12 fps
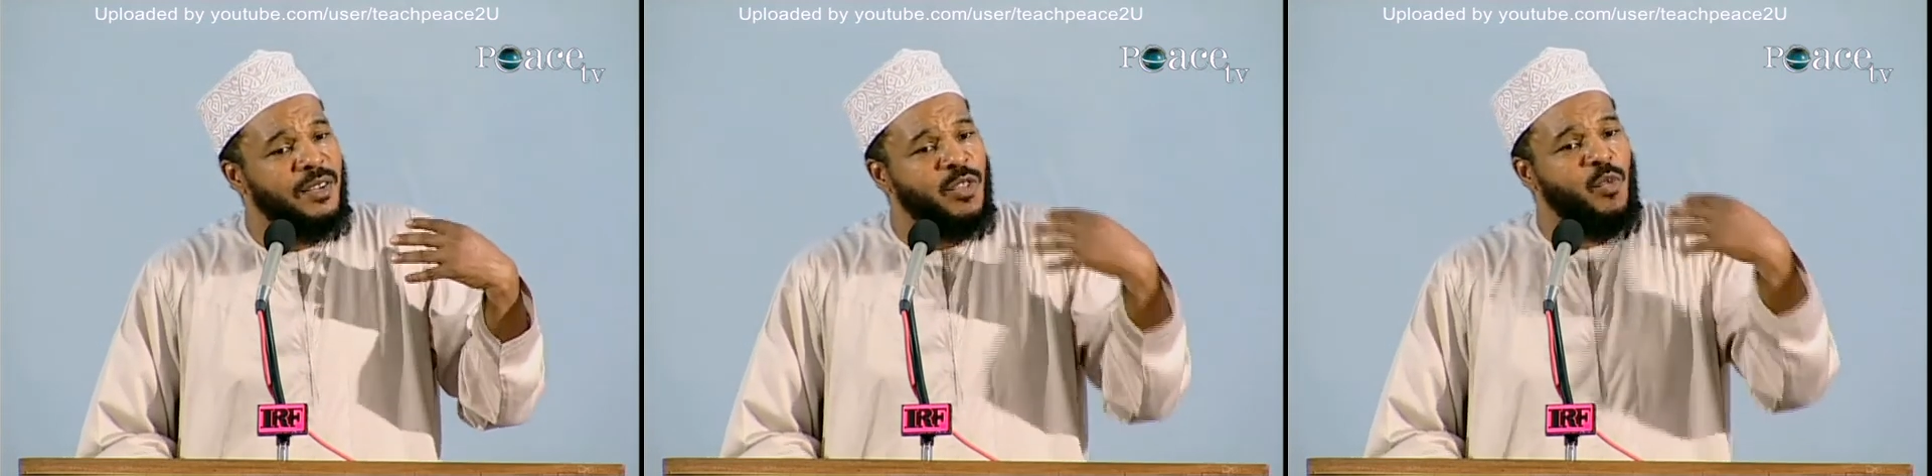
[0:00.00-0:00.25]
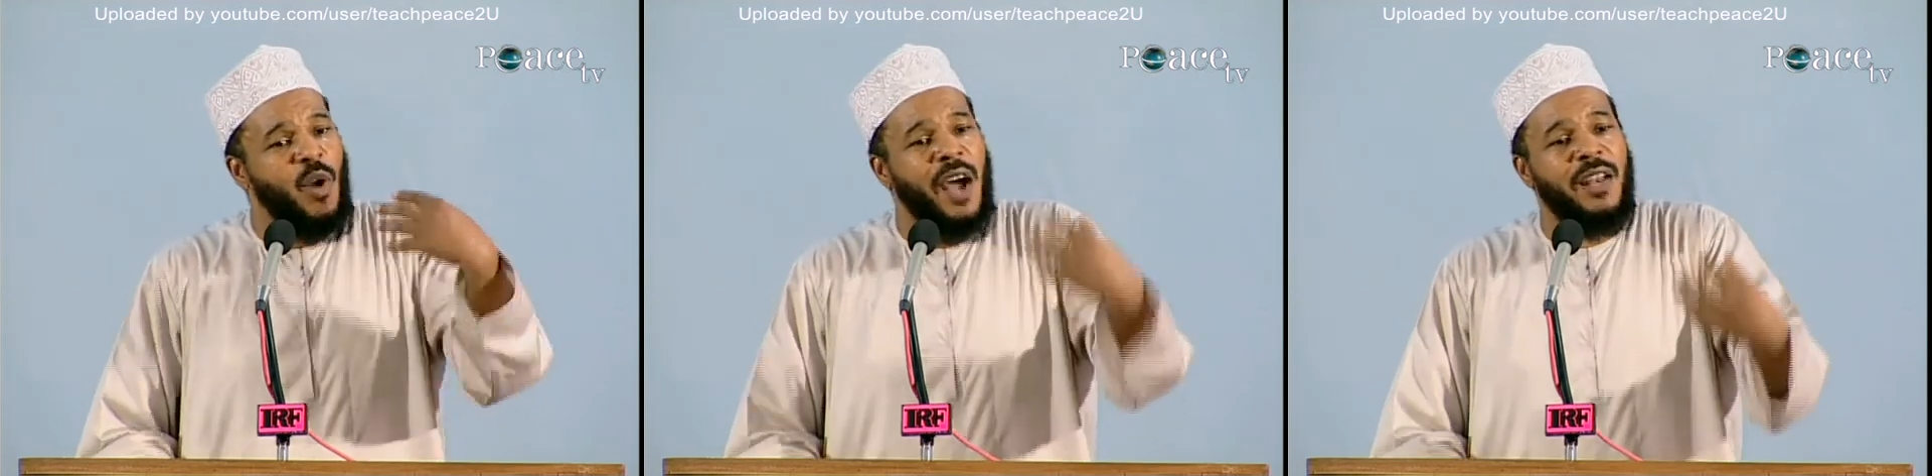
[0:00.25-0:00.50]

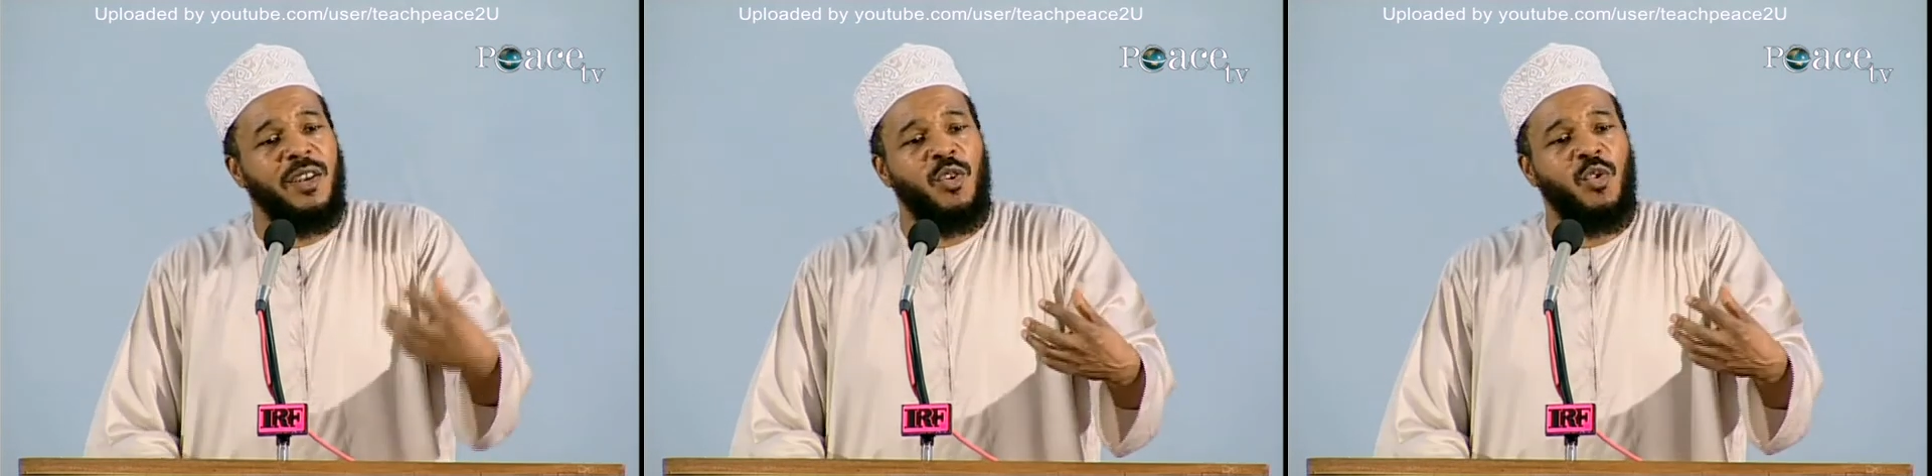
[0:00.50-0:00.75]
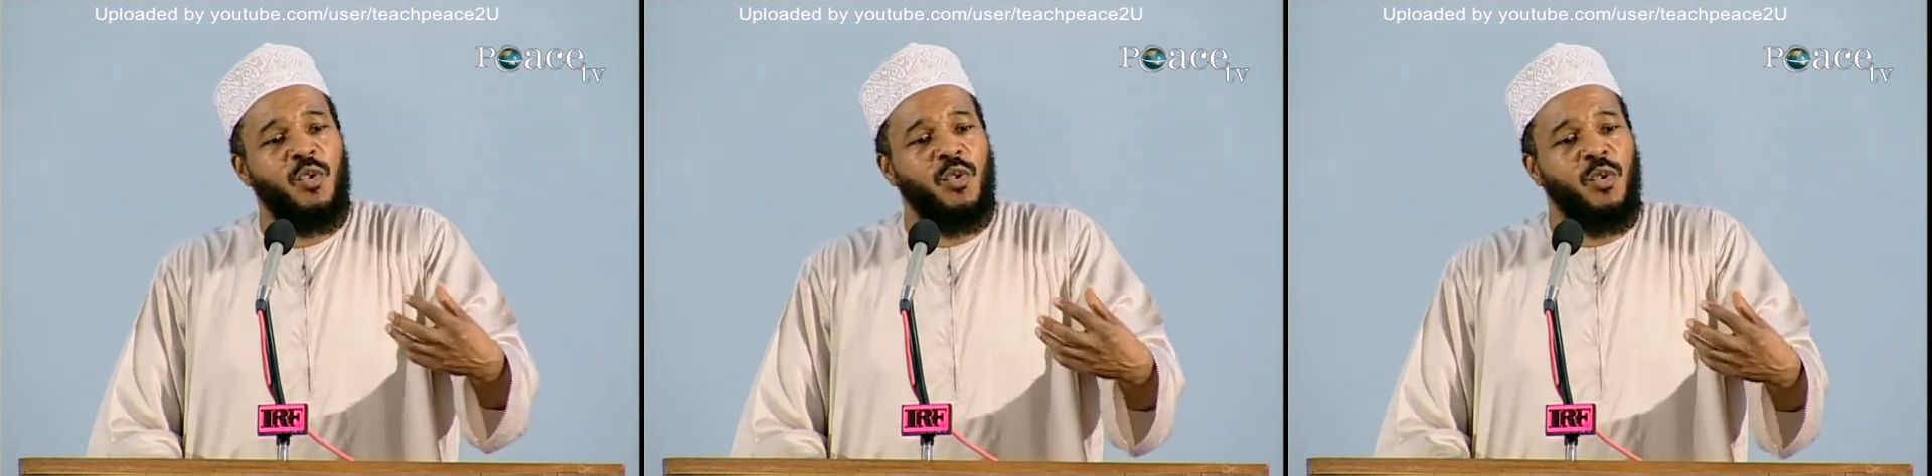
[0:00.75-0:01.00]
the one
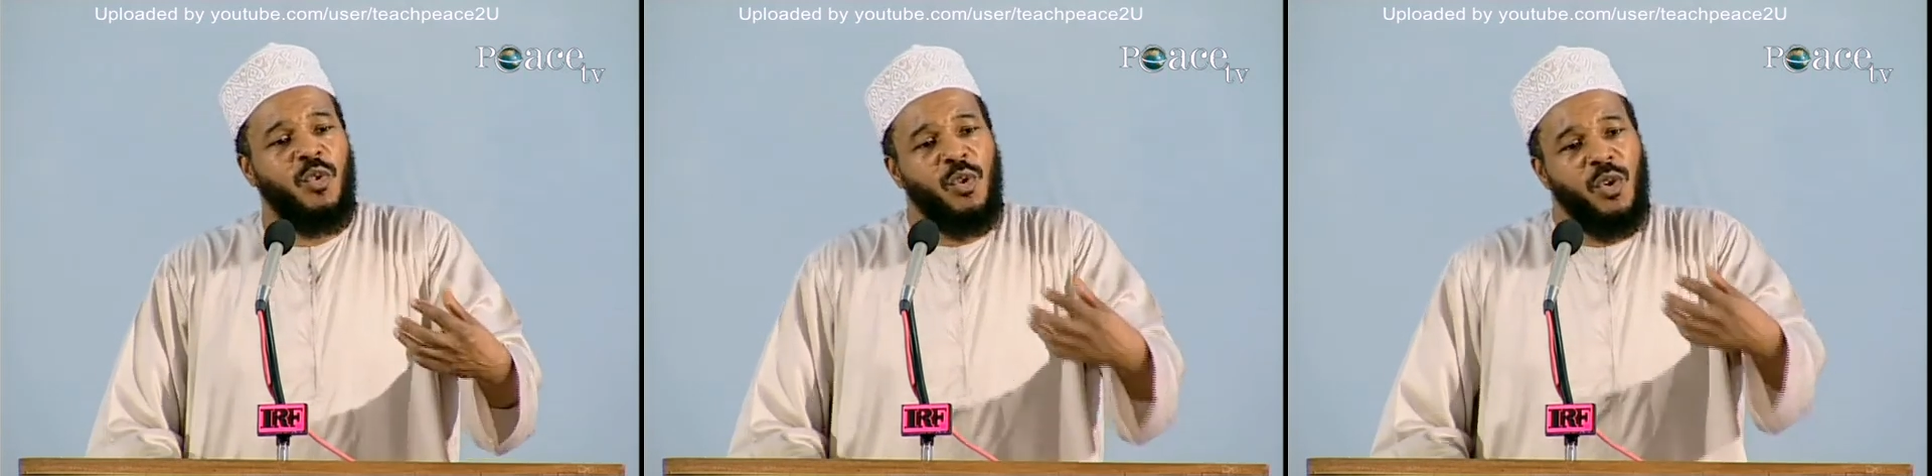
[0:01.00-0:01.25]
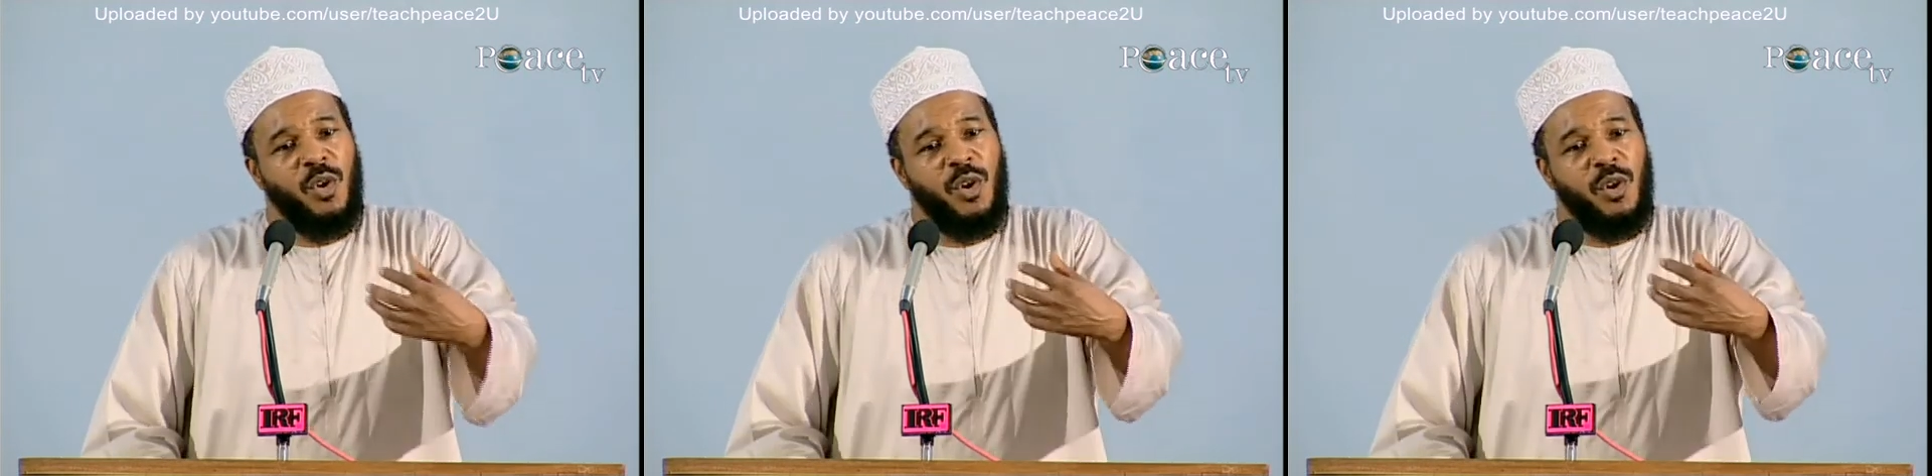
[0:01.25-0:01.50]
who
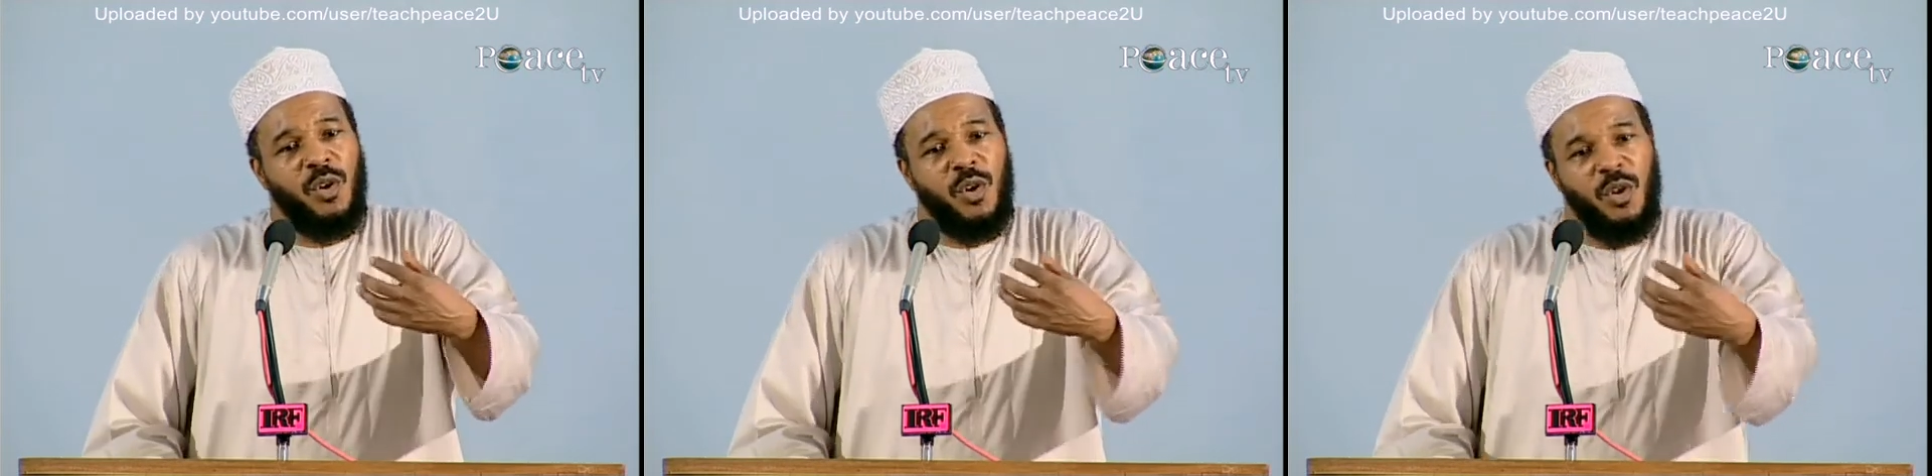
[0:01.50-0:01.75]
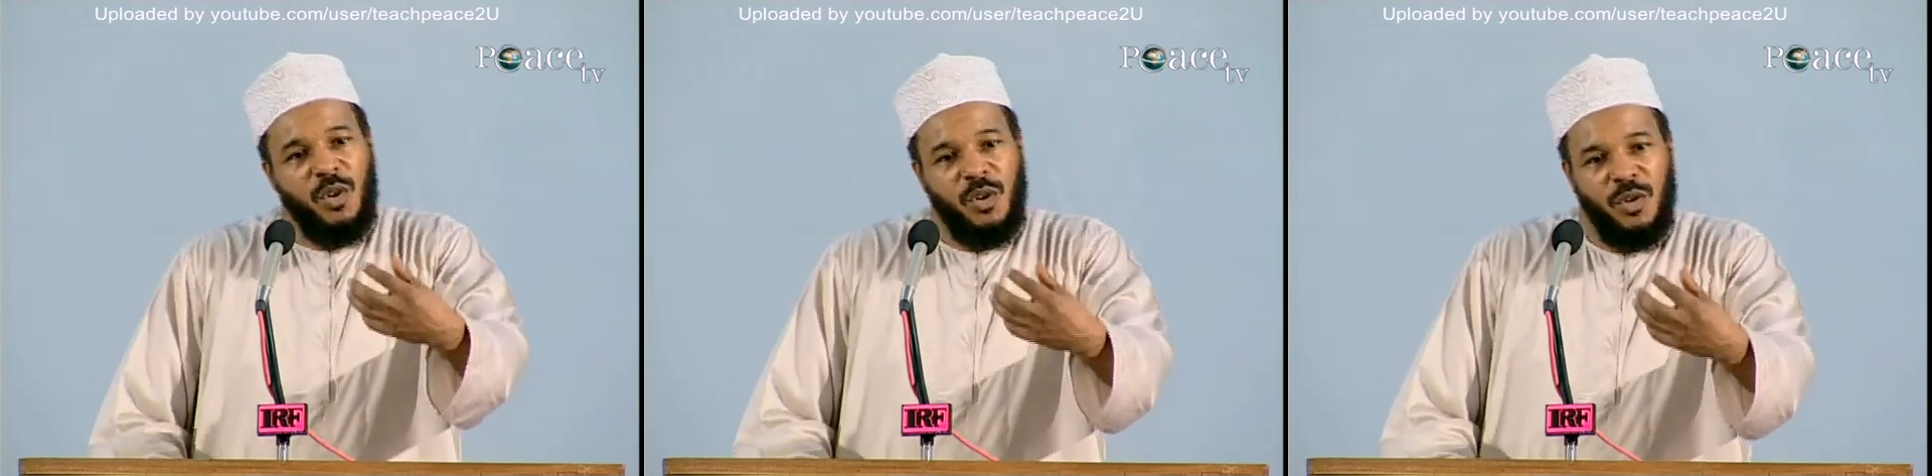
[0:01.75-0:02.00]

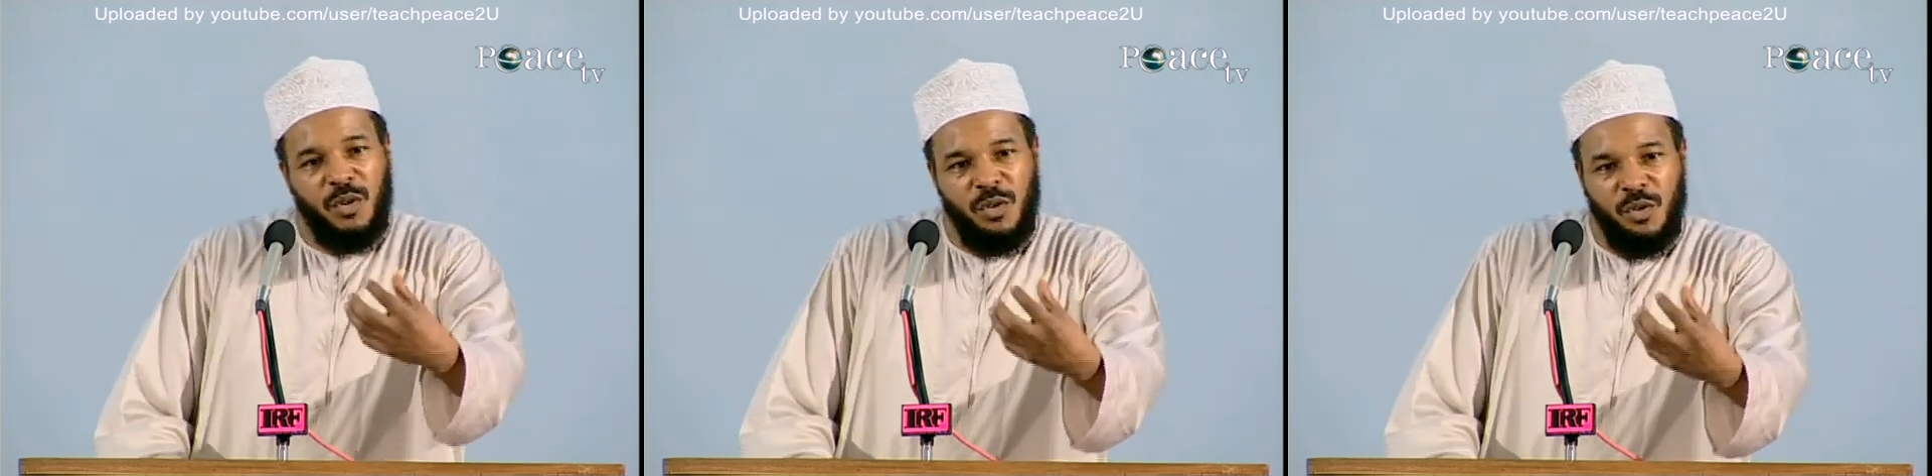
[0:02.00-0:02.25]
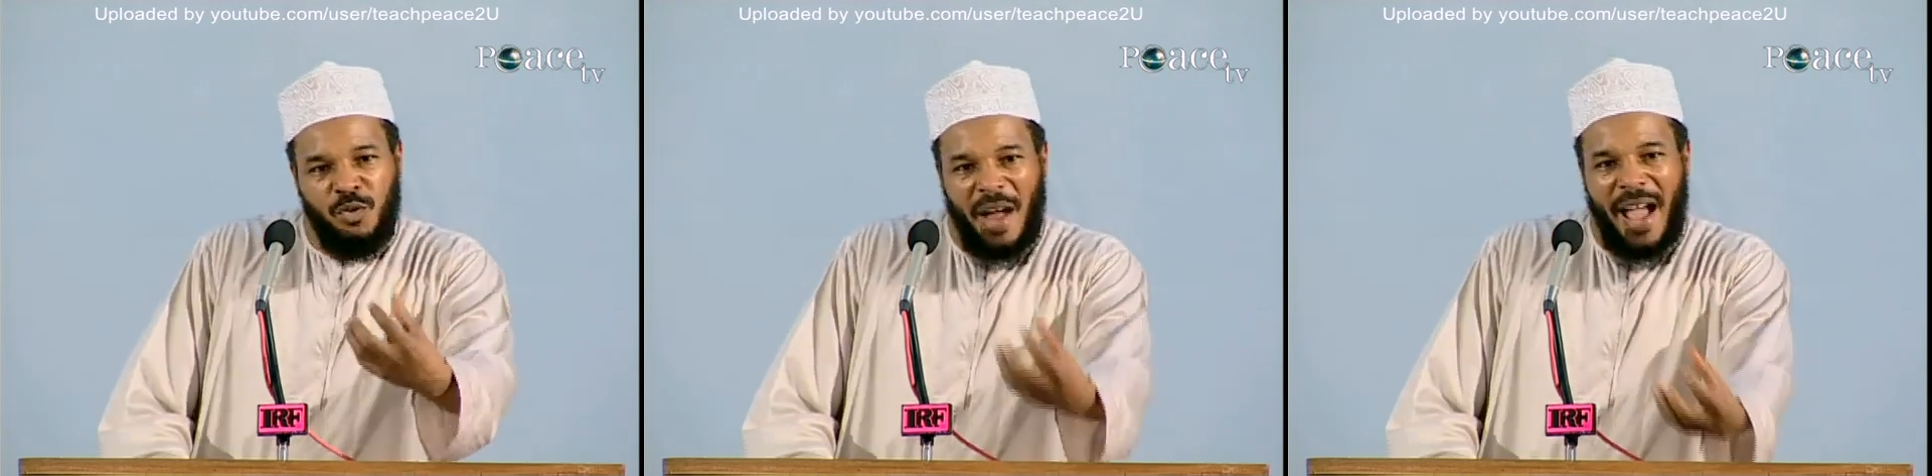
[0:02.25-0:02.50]

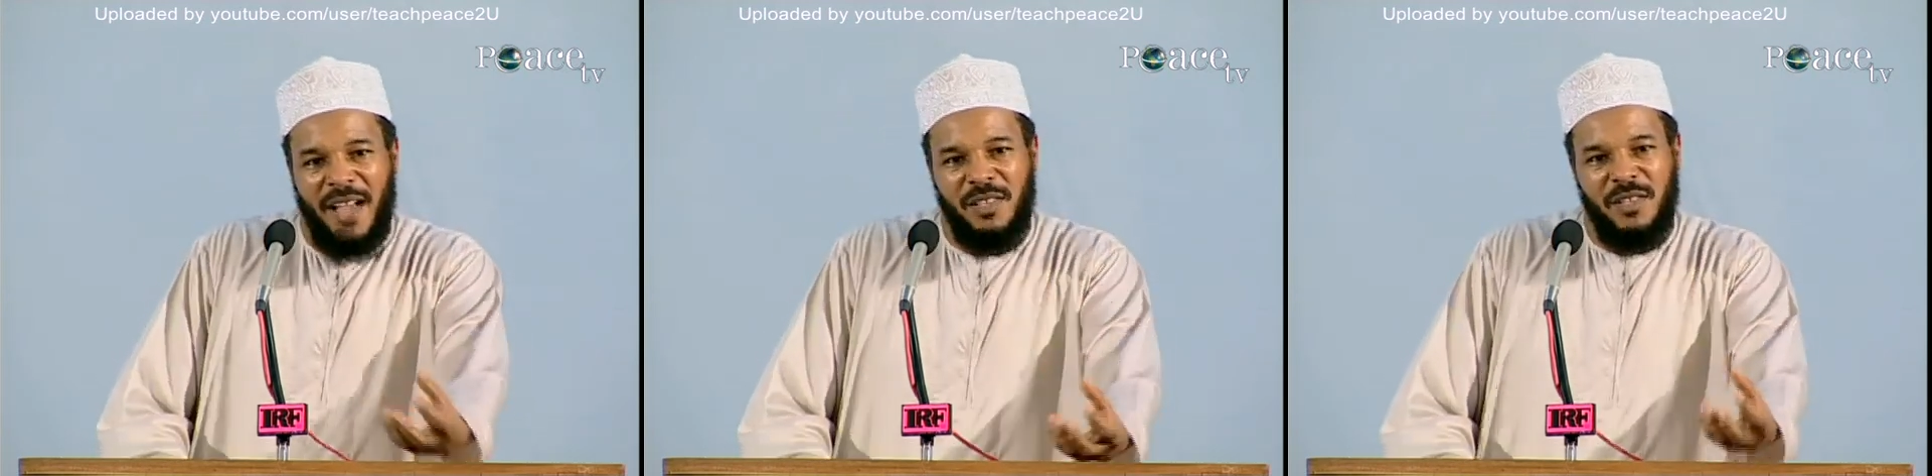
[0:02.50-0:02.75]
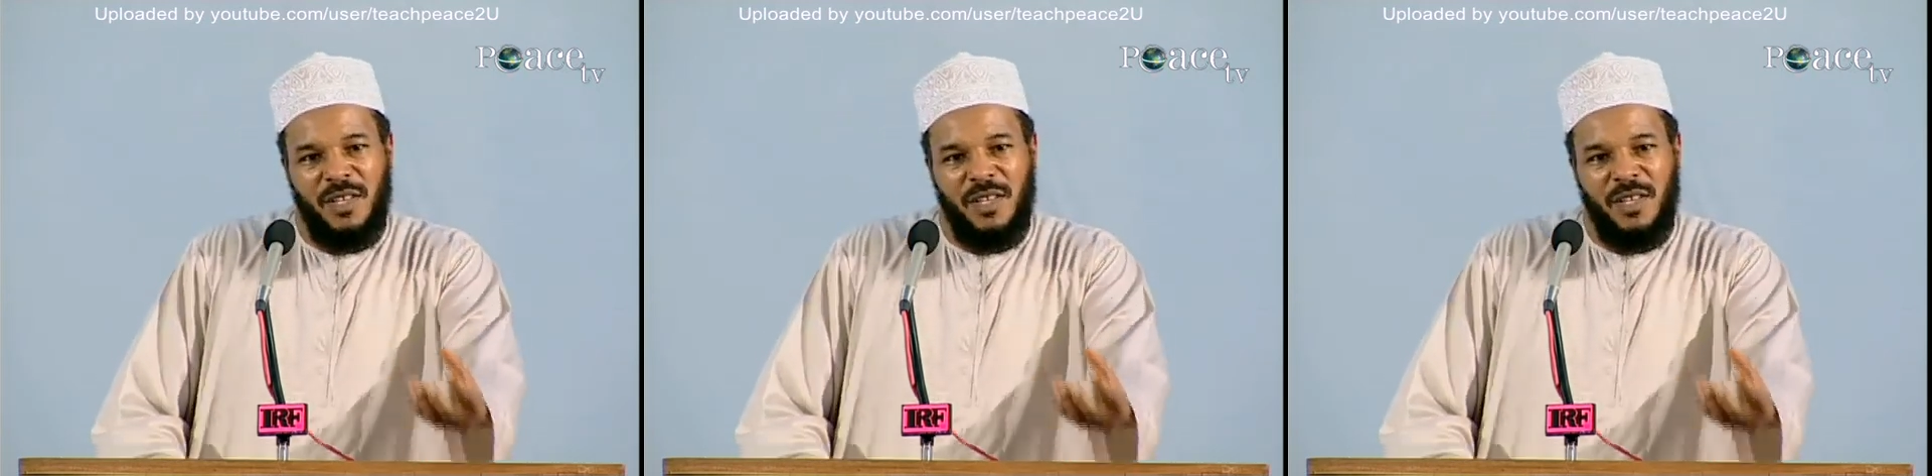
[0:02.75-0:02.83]
drags